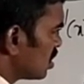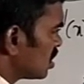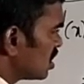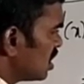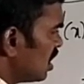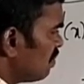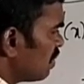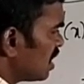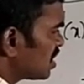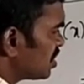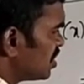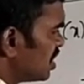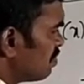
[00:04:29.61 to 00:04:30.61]
c
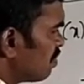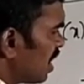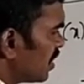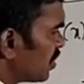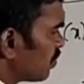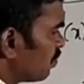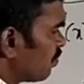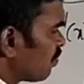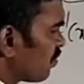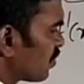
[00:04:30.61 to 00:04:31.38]
plus d by 2.